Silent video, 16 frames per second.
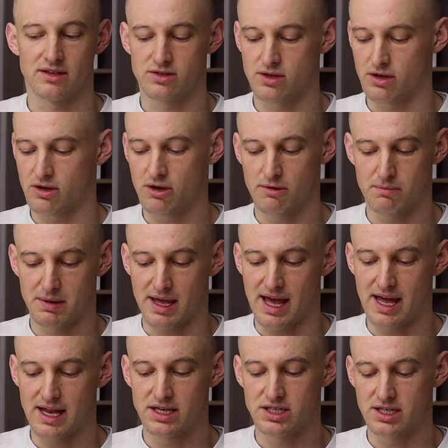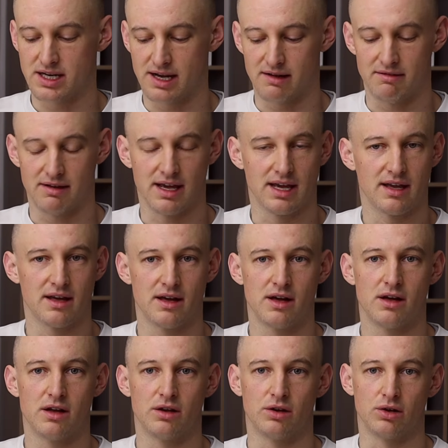So it could be engineering,
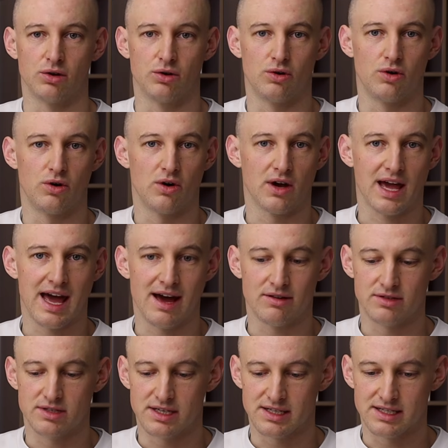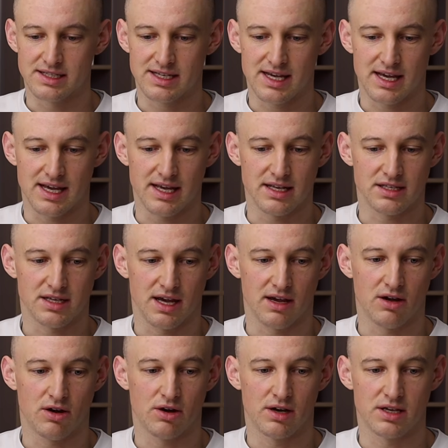law, accountancy,
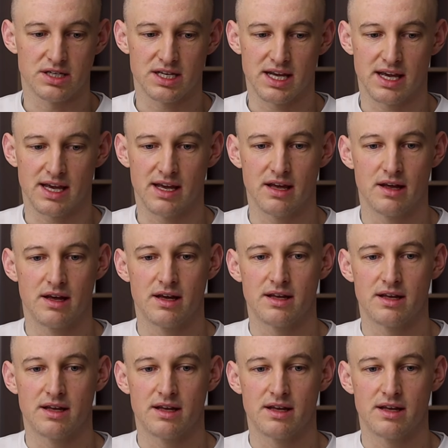psychology,